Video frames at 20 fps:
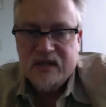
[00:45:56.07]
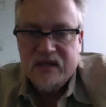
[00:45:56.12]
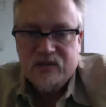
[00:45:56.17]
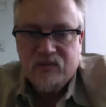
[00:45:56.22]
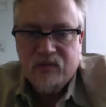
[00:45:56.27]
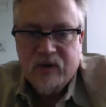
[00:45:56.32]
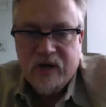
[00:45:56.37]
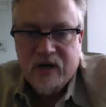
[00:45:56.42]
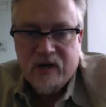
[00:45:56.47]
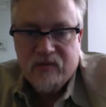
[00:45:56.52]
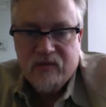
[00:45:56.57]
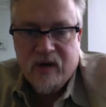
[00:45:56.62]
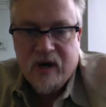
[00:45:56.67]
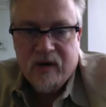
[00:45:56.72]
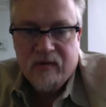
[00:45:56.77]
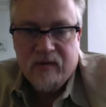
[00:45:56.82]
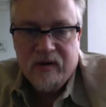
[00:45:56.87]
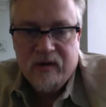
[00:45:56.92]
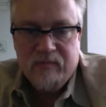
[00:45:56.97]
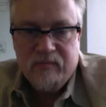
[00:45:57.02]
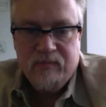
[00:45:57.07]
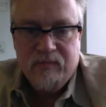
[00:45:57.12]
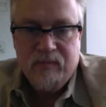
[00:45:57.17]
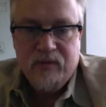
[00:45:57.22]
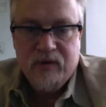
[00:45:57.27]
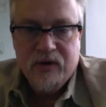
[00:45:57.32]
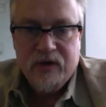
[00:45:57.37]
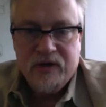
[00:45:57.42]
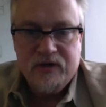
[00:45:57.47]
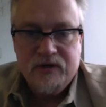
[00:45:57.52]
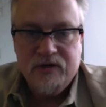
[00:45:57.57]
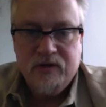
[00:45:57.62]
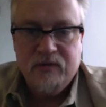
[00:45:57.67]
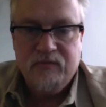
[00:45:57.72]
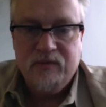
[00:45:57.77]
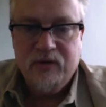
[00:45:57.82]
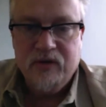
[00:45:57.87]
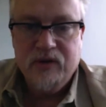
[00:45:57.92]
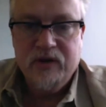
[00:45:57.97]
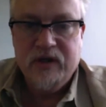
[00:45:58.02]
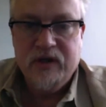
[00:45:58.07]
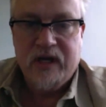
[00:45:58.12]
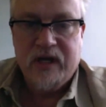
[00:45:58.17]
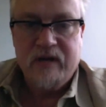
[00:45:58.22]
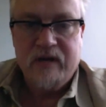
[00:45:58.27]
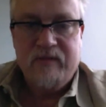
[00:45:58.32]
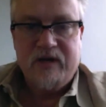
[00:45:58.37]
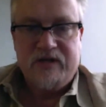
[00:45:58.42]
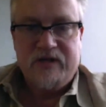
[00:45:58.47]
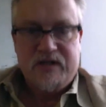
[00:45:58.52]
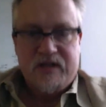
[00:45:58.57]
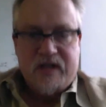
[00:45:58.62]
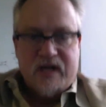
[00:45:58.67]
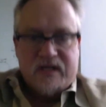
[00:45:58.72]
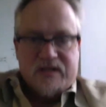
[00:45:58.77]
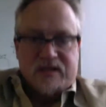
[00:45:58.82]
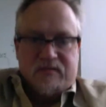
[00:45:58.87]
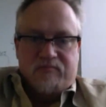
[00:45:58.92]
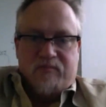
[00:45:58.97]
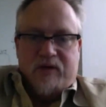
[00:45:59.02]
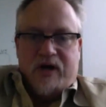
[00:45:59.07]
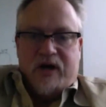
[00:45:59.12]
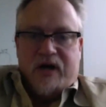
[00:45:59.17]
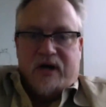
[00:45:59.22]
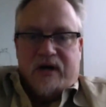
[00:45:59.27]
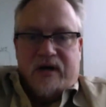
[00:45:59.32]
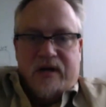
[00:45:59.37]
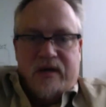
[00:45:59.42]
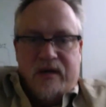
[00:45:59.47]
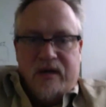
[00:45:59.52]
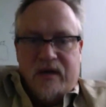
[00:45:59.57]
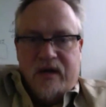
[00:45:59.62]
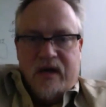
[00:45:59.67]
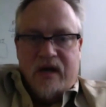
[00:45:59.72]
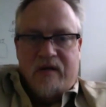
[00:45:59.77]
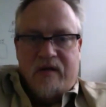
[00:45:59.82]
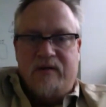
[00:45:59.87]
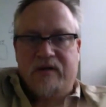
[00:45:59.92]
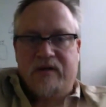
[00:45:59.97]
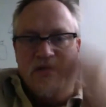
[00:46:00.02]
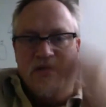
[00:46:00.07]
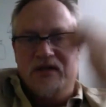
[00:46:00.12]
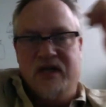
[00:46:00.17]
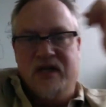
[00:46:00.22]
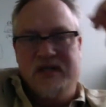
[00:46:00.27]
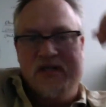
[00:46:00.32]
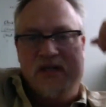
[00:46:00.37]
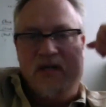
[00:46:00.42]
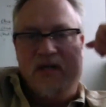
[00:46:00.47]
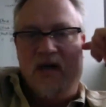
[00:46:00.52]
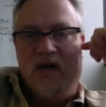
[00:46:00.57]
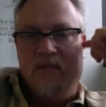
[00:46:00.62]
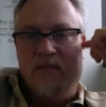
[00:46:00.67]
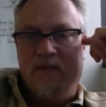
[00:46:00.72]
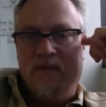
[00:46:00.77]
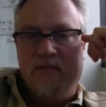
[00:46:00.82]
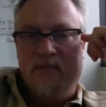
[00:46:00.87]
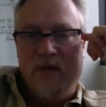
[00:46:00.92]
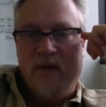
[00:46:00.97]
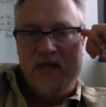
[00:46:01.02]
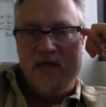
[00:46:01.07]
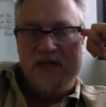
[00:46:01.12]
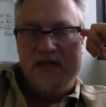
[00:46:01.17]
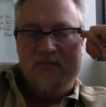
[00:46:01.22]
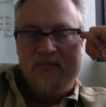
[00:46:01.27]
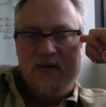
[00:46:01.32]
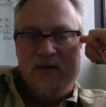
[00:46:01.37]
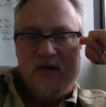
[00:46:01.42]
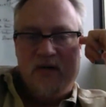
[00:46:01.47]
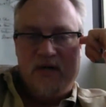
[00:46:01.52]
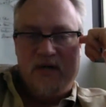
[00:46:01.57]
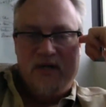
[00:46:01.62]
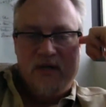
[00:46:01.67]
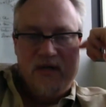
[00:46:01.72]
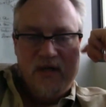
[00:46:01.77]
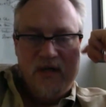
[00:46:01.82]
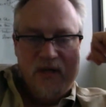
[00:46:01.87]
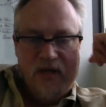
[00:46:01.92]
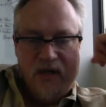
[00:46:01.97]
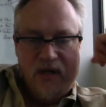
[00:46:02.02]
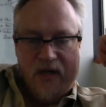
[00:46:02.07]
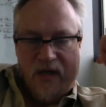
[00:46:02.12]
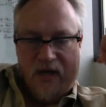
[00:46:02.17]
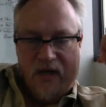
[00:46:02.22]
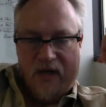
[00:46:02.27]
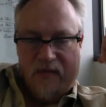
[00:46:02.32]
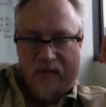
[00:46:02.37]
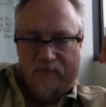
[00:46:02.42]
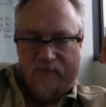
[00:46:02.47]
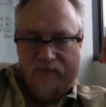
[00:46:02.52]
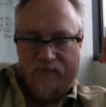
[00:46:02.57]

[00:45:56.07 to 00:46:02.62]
weird why we put it to a Boolean. I bet you that's a bug. I bet you that's a copy paste bug. What